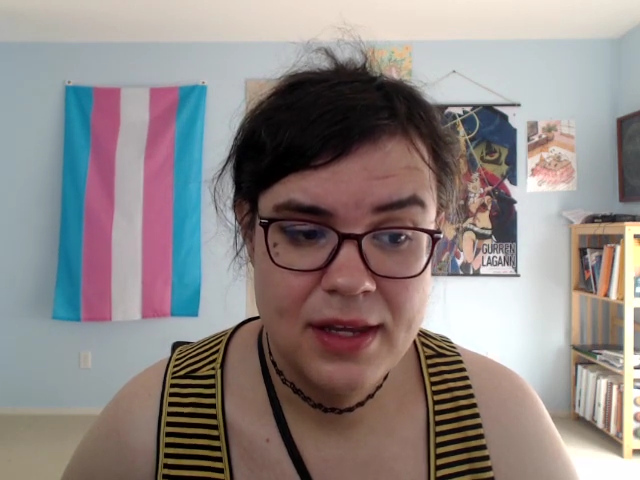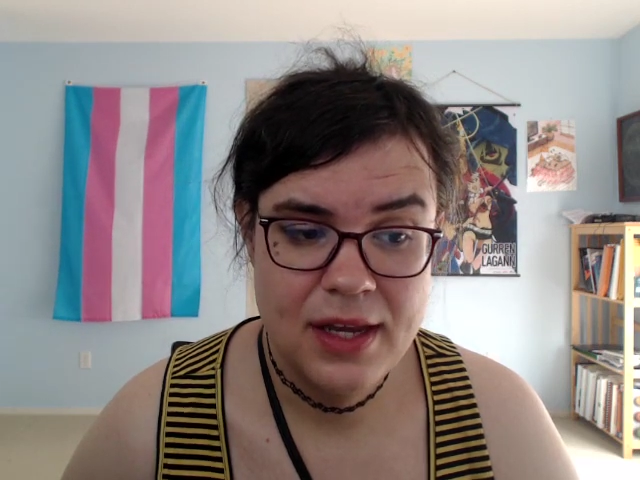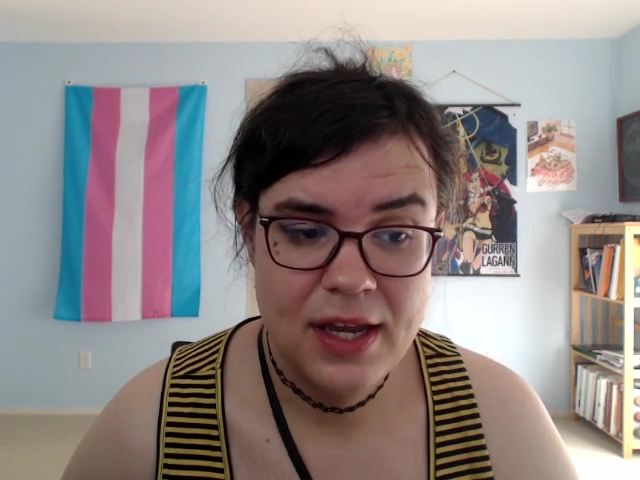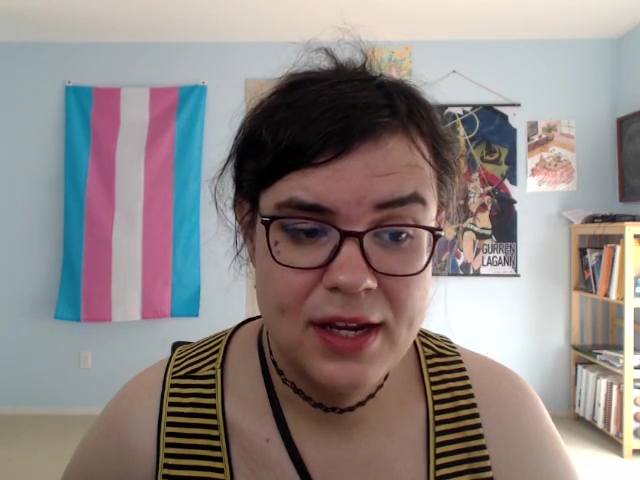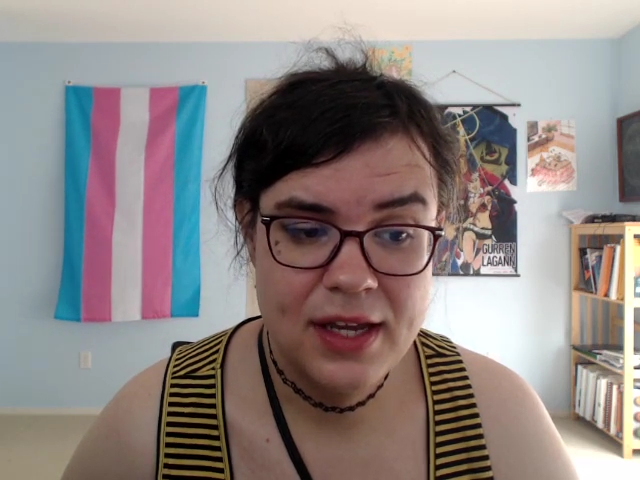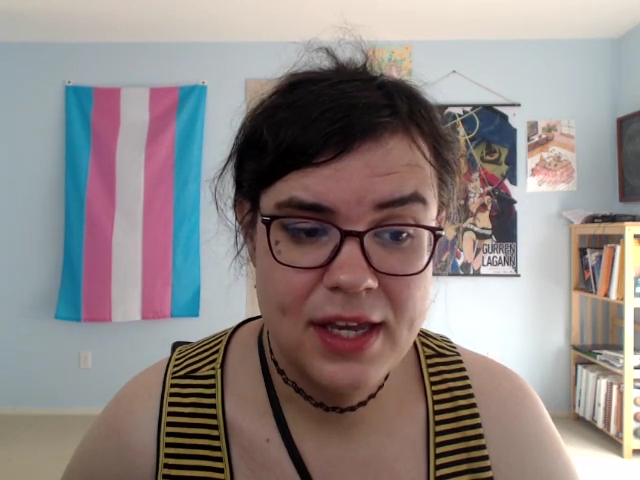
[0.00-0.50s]

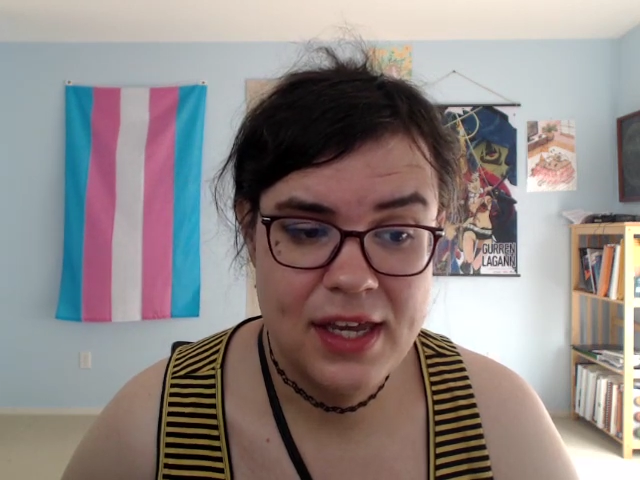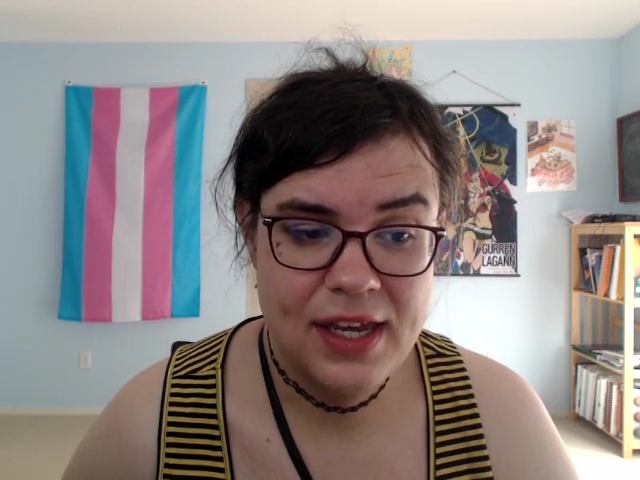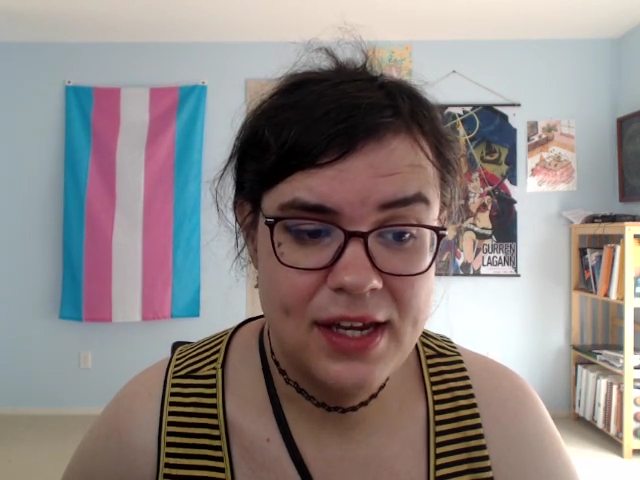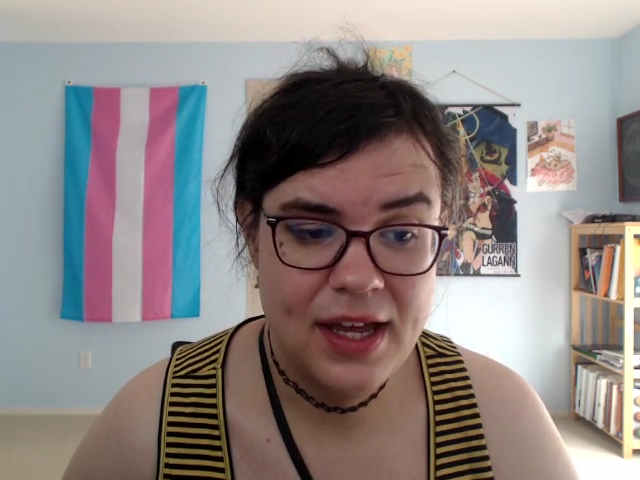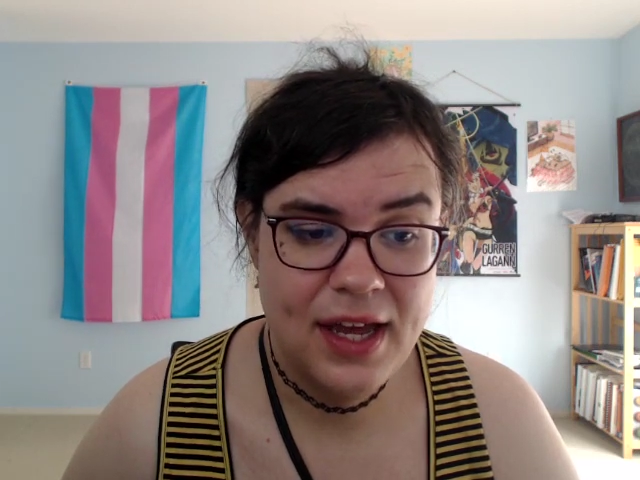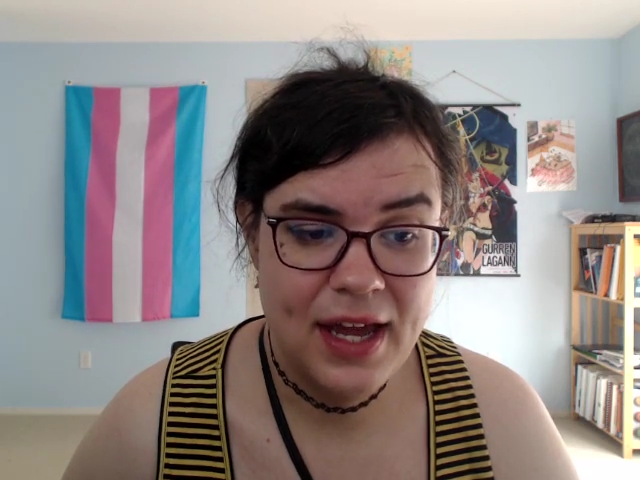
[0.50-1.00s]
In
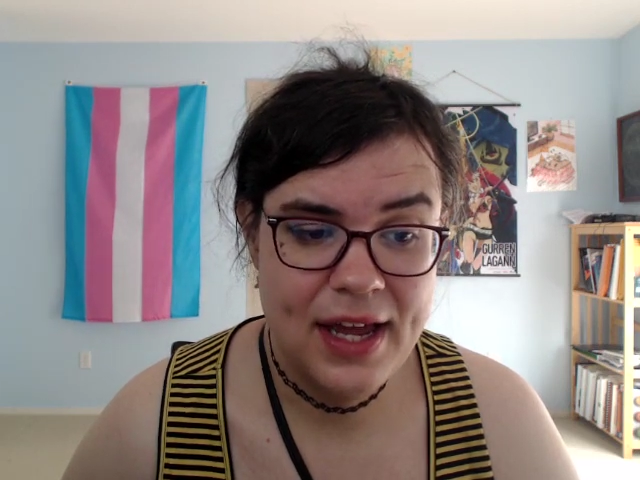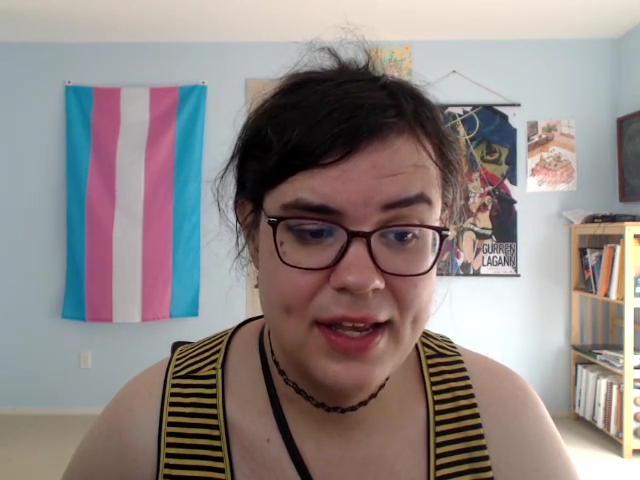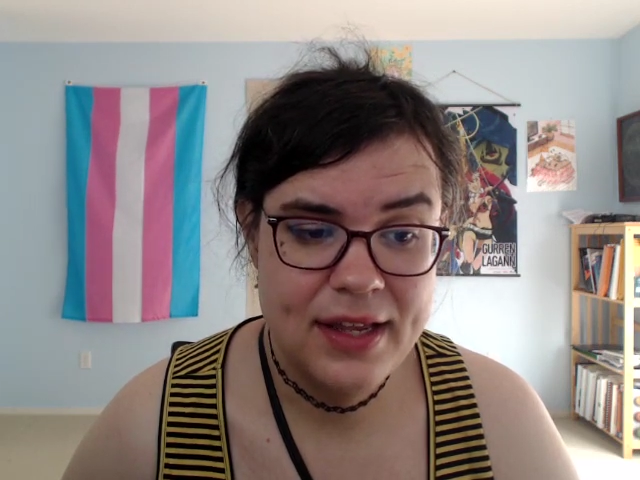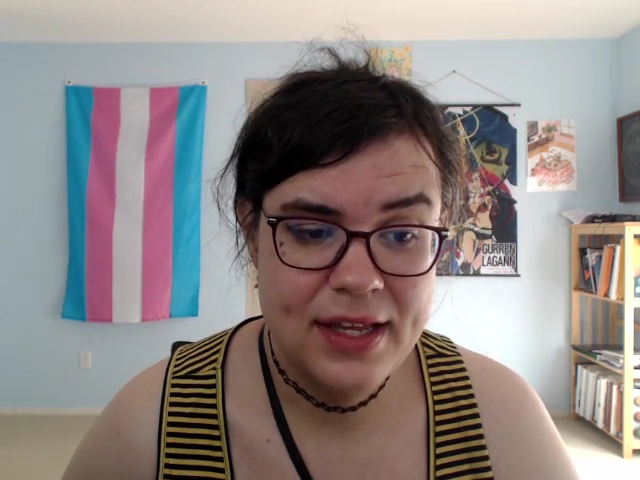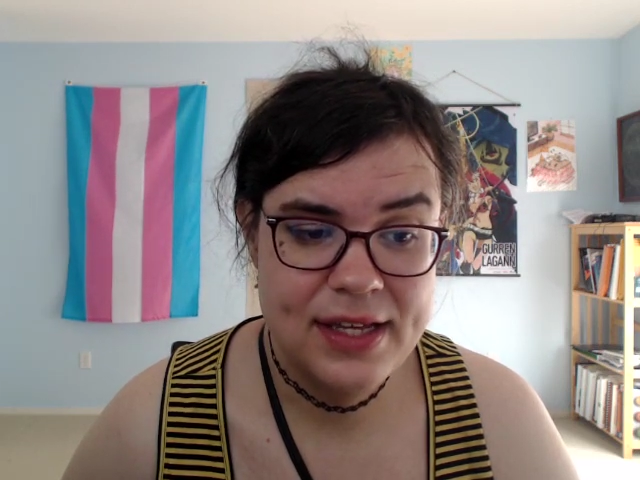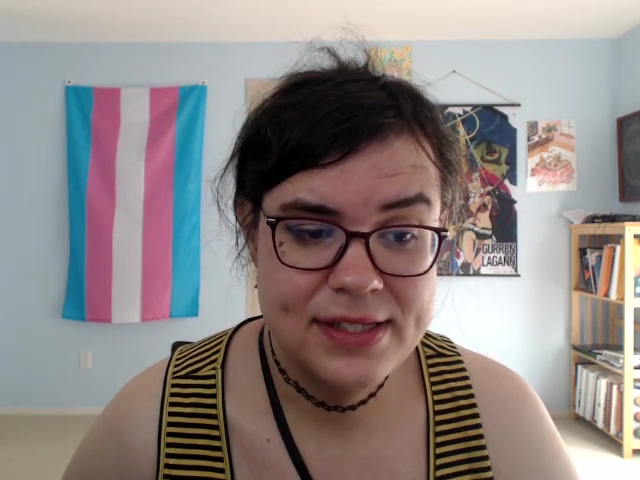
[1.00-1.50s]
Akita
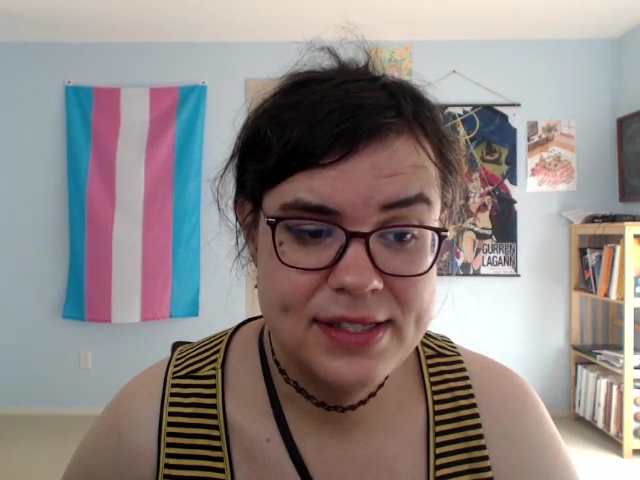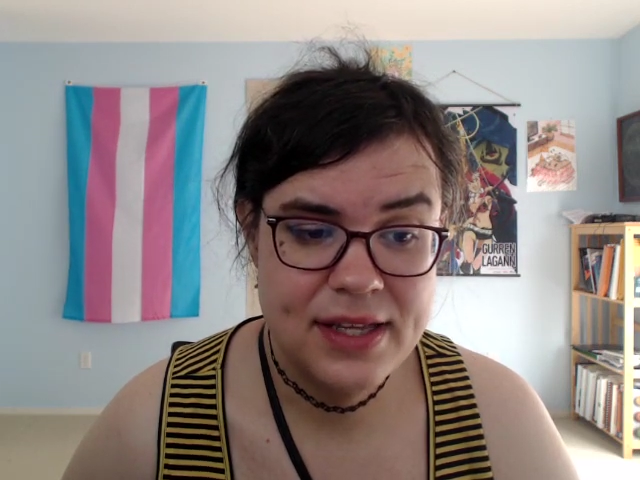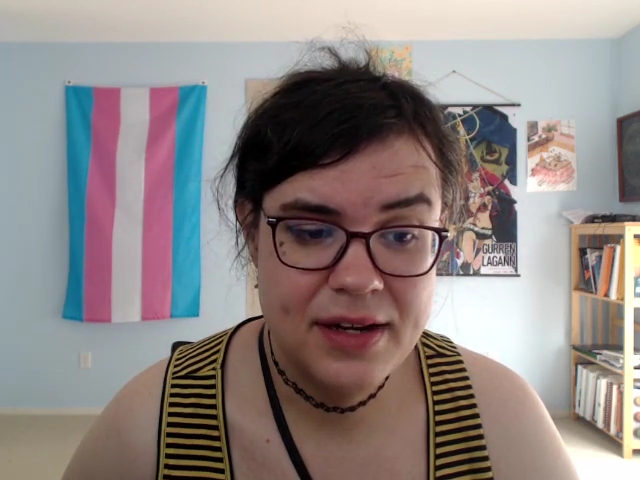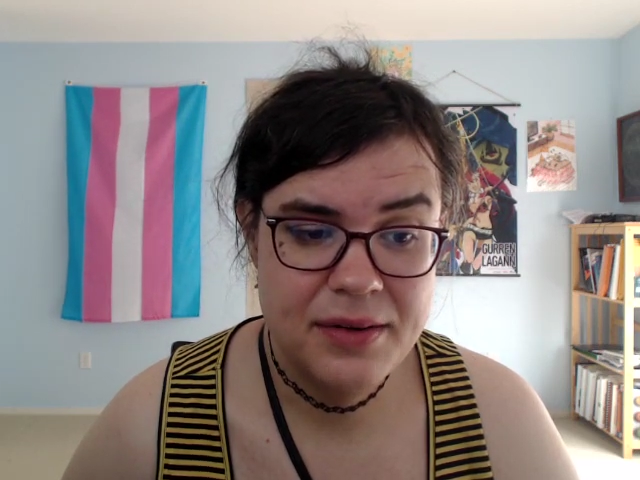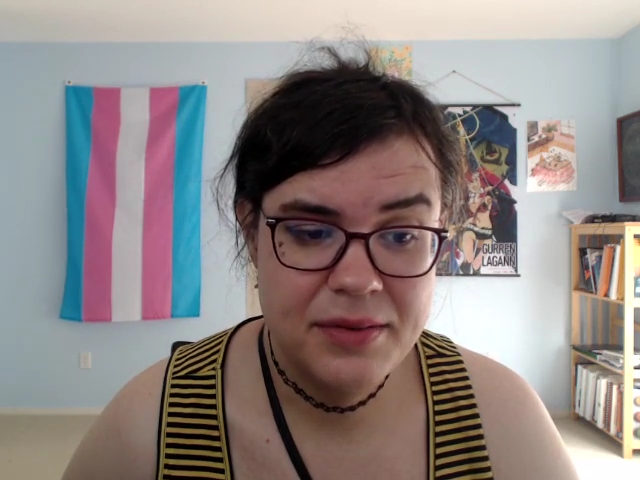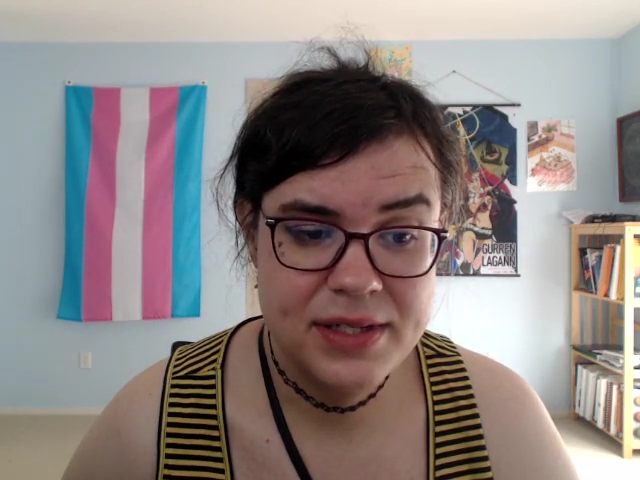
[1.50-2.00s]
at least
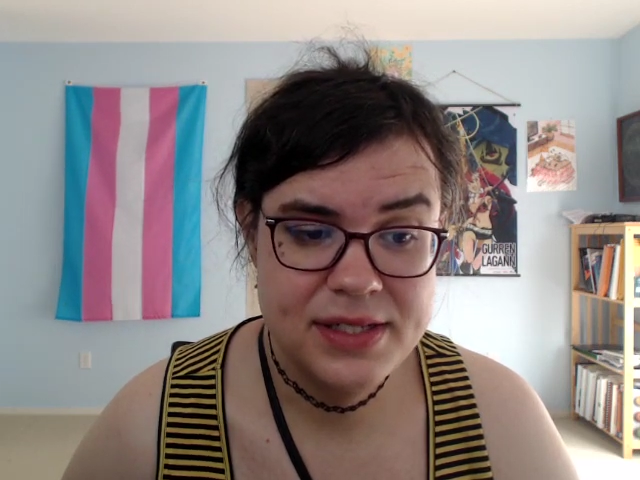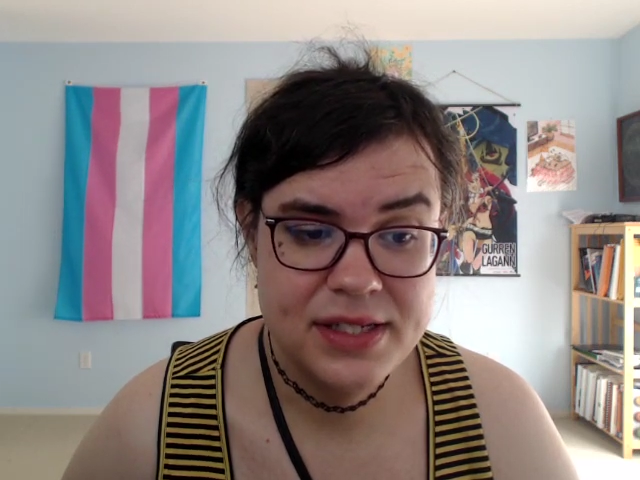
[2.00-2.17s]
there was